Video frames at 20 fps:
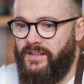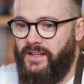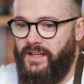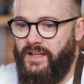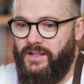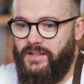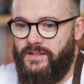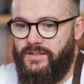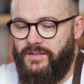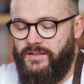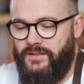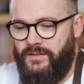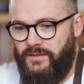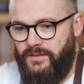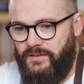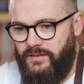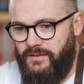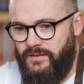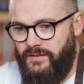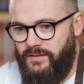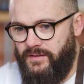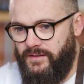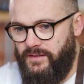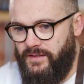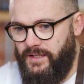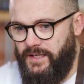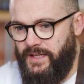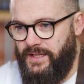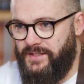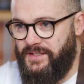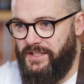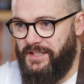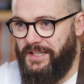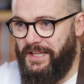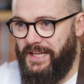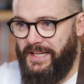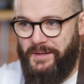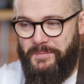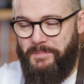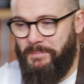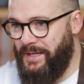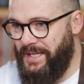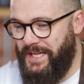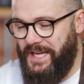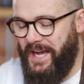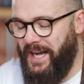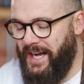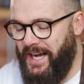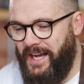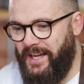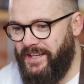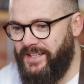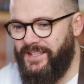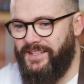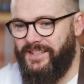it's like a mini high.